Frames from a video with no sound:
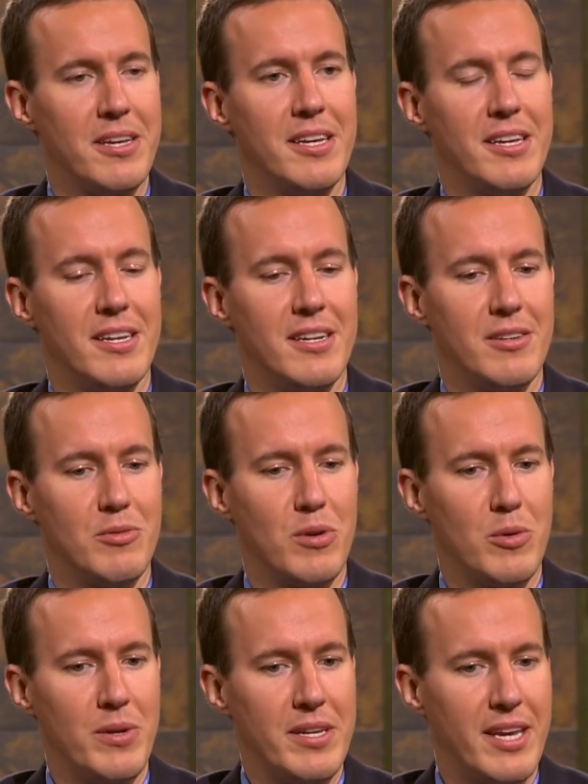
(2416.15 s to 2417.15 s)
And
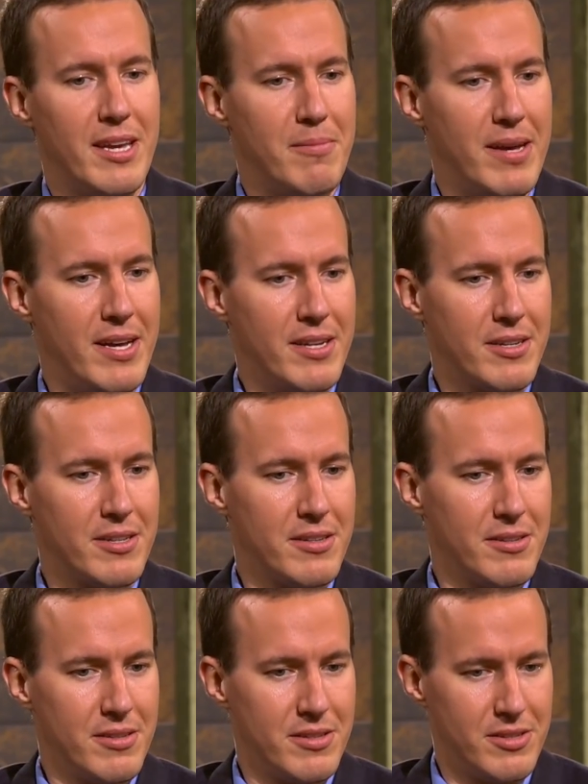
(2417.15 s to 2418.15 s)
when we came back,
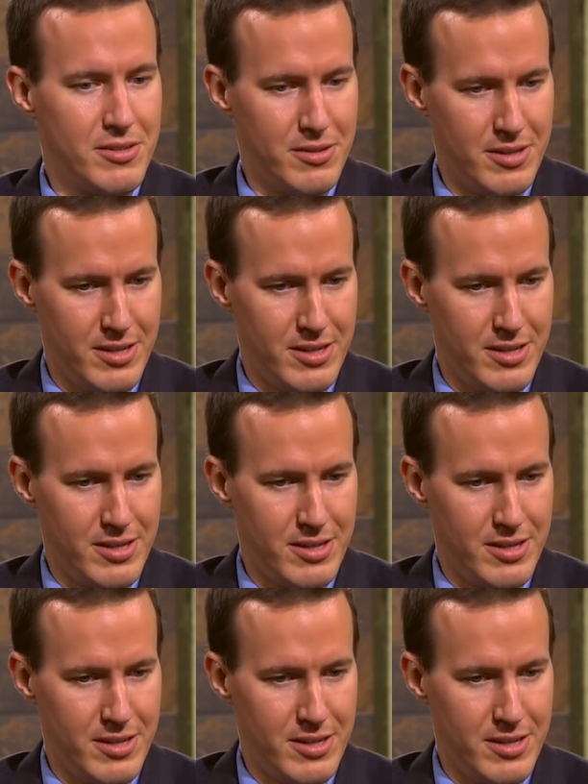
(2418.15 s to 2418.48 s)
to,